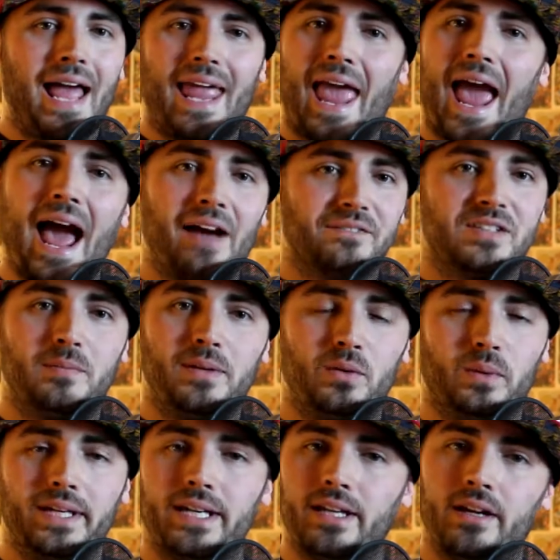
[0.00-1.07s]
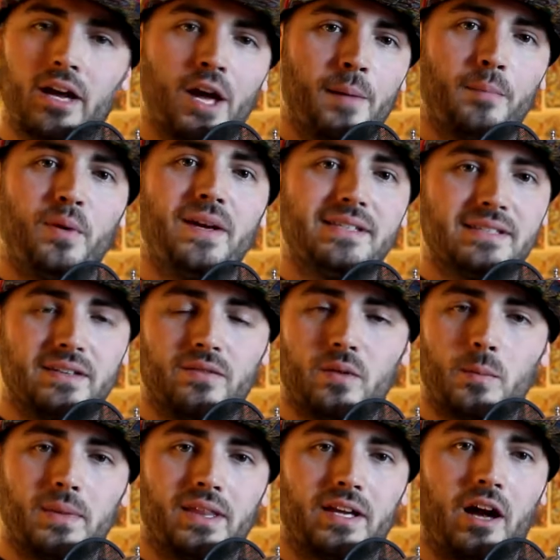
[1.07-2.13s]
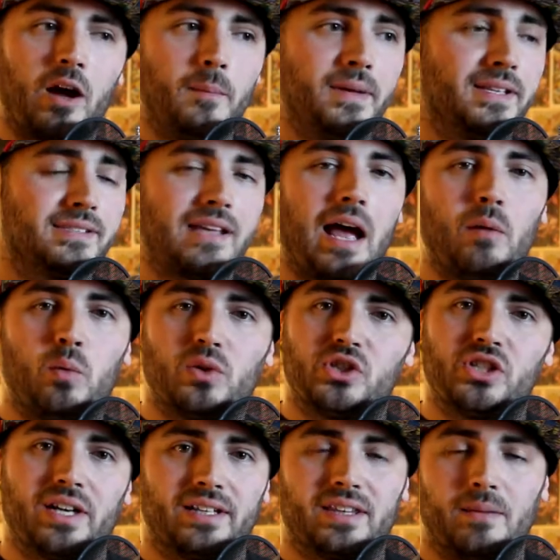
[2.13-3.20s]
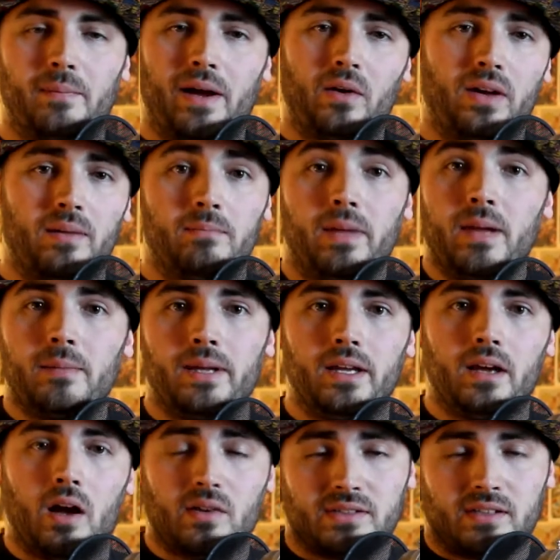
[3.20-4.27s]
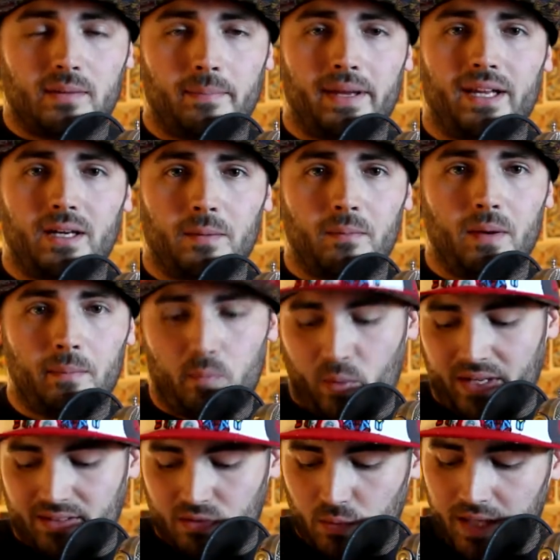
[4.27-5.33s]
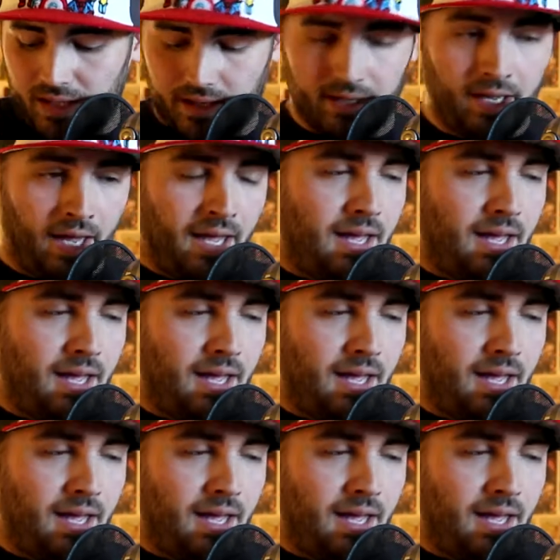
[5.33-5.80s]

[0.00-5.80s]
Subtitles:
I have to be reading, please leave them in the comments. I will check them out, and maybe I'll start picking them up week to week.